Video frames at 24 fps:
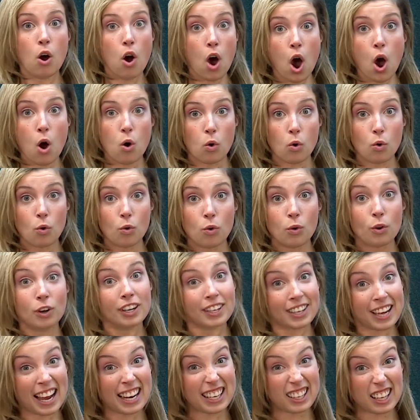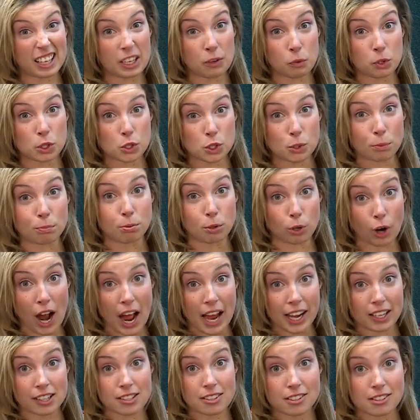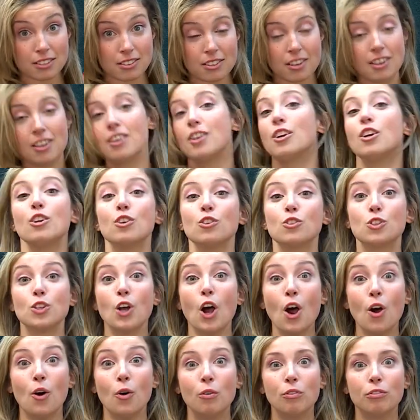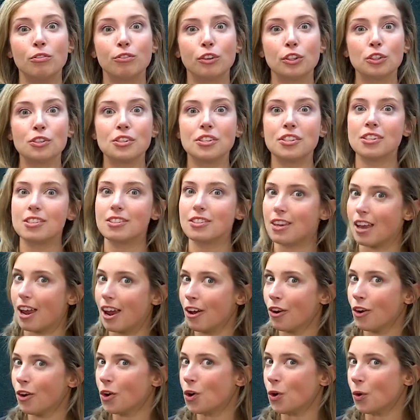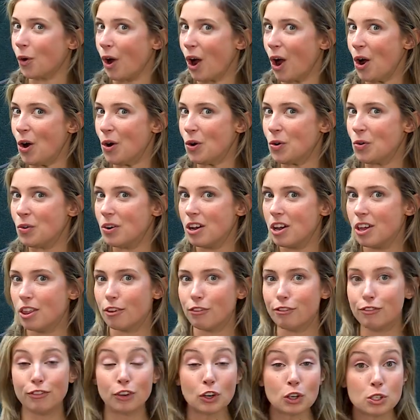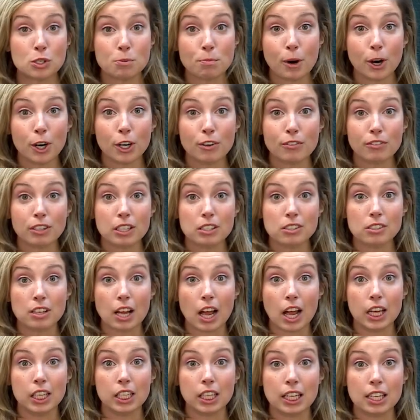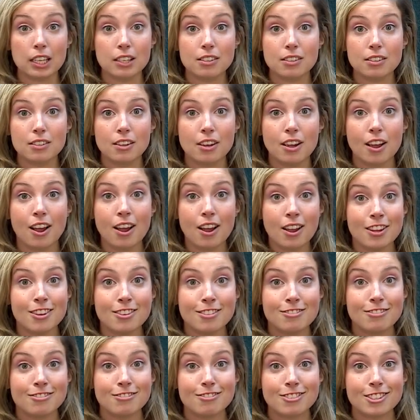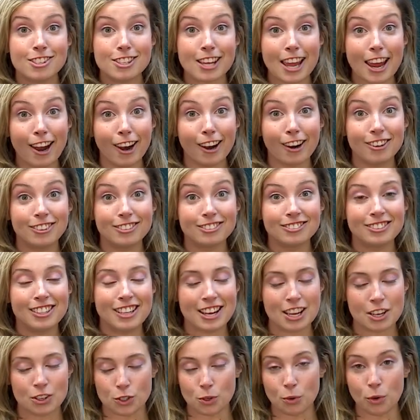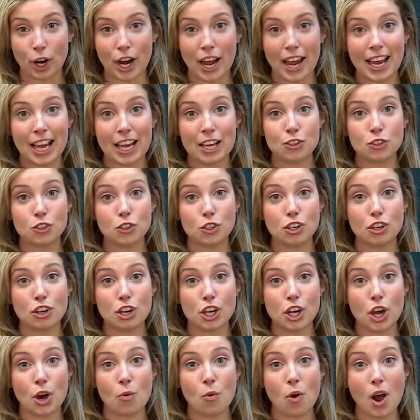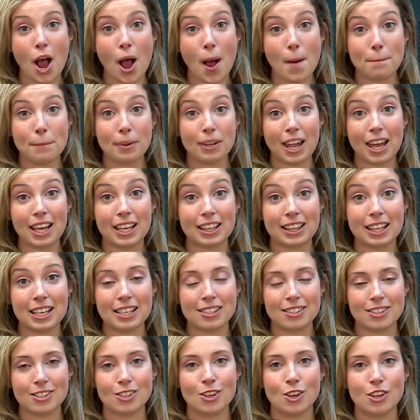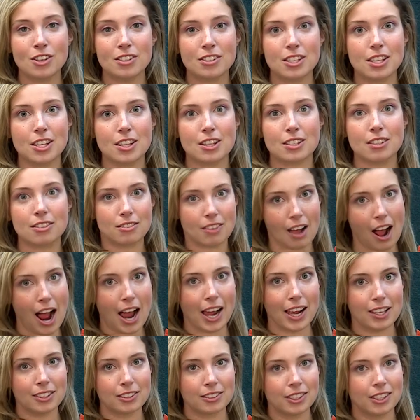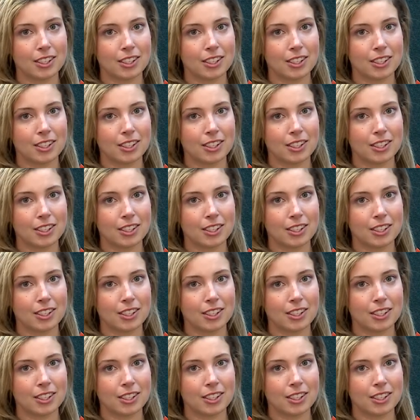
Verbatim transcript: Oh, kind of like we're surprised. So for scarecrow, the first part of our sign is scared. So our hands are gonna go up like this to the side.